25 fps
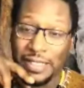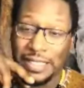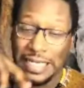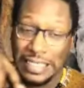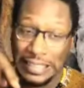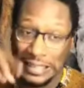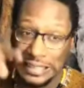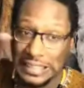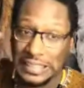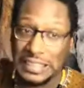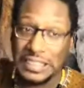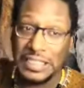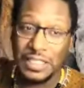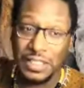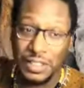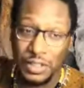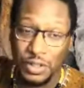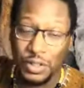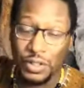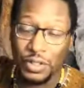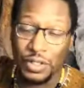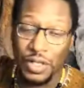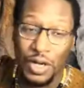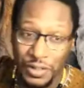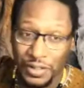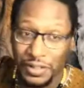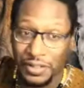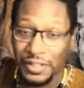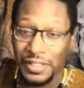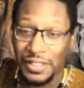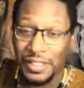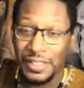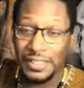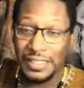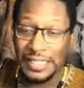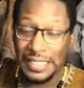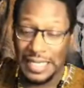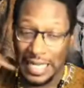It just took a little longer
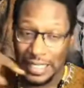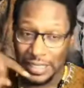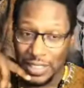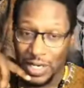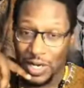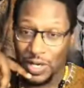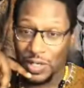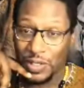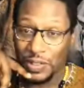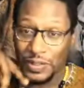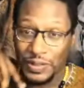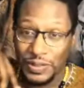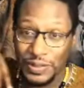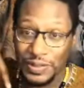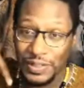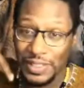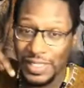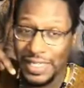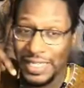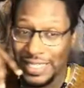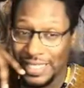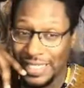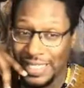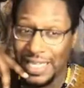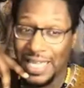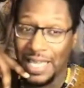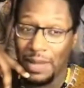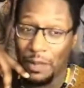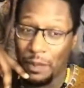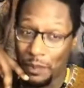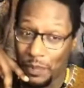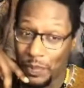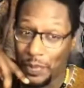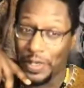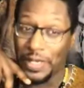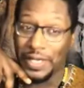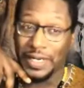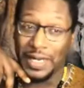than I thought.
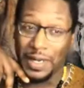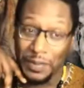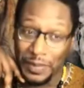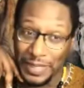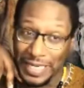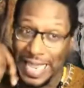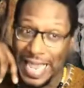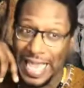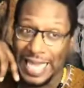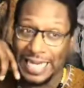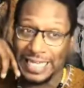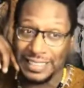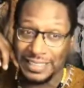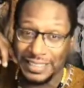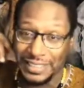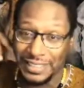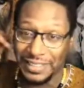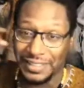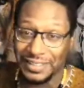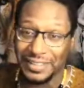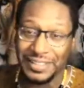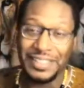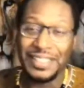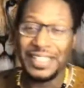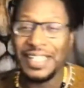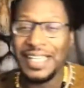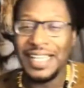But I'm glad it's here.